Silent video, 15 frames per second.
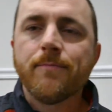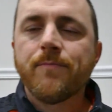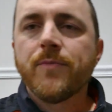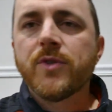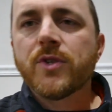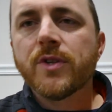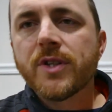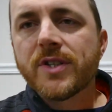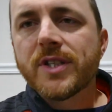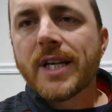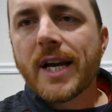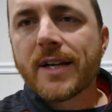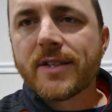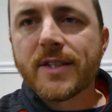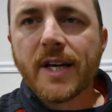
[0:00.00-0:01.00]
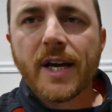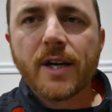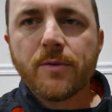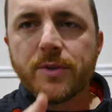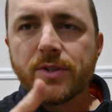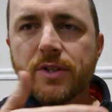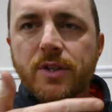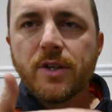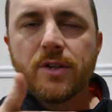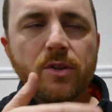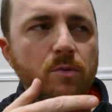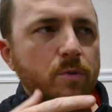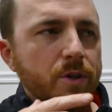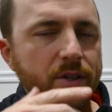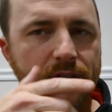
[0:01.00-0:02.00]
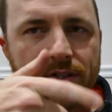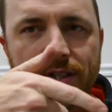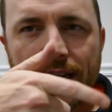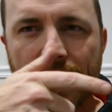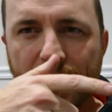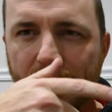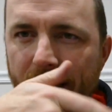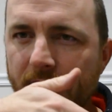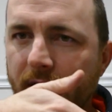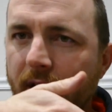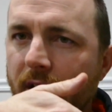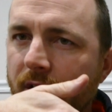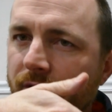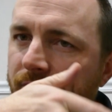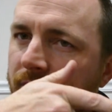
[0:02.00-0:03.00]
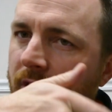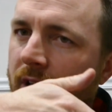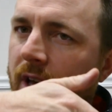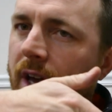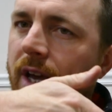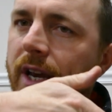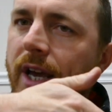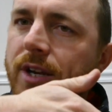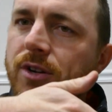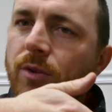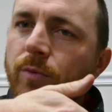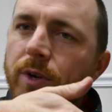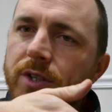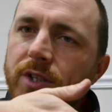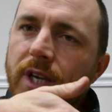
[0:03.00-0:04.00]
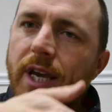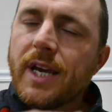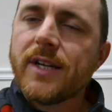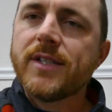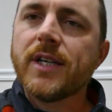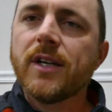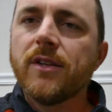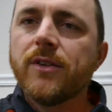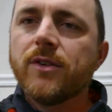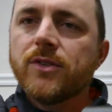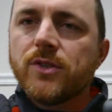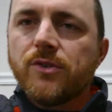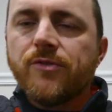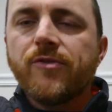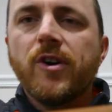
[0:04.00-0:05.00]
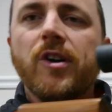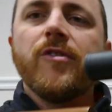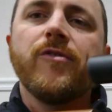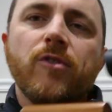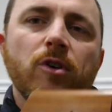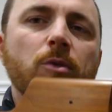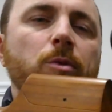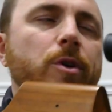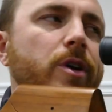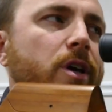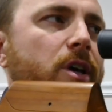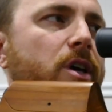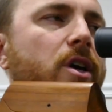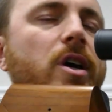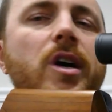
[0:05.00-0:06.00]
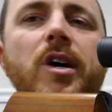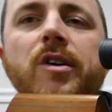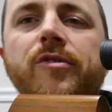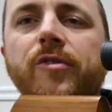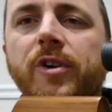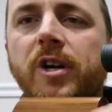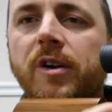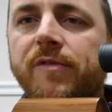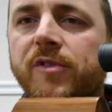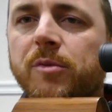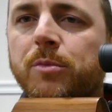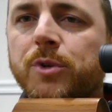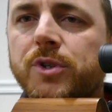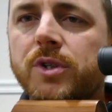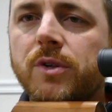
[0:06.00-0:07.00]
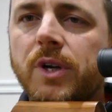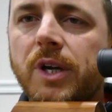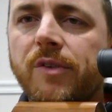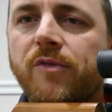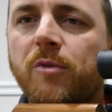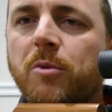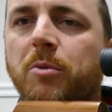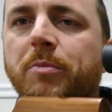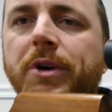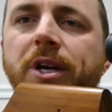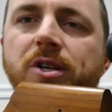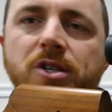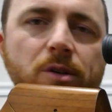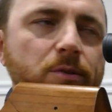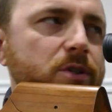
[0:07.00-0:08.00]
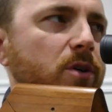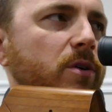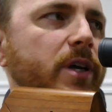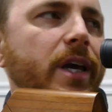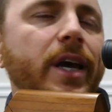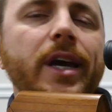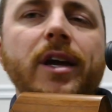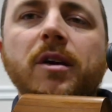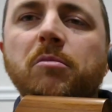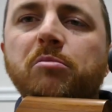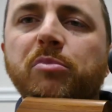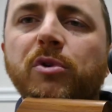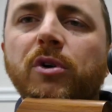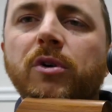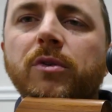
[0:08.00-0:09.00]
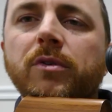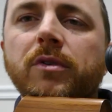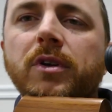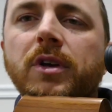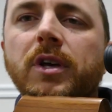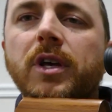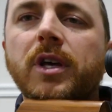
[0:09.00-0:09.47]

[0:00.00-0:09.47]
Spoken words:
So the stock was the wooden stock, and it had your wrist canting a little too far forward for comfortable shooting from a bench. It was okay, prone.